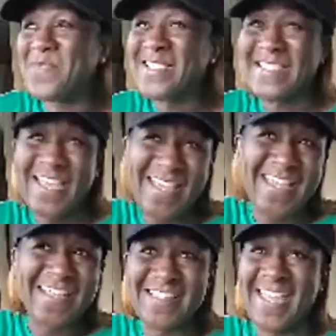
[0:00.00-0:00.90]
the
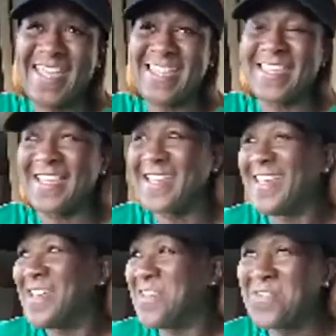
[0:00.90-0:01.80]
second date, and
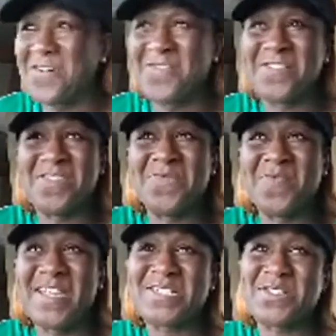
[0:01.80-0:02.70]
and you
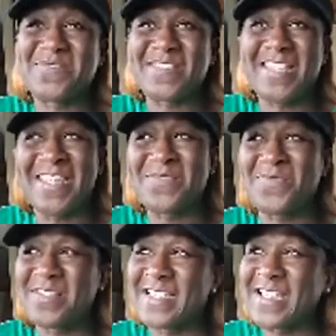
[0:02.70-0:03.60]
made sure those things
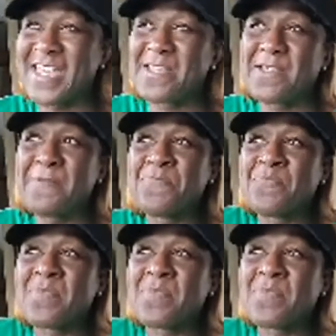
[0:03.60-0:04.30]
were together,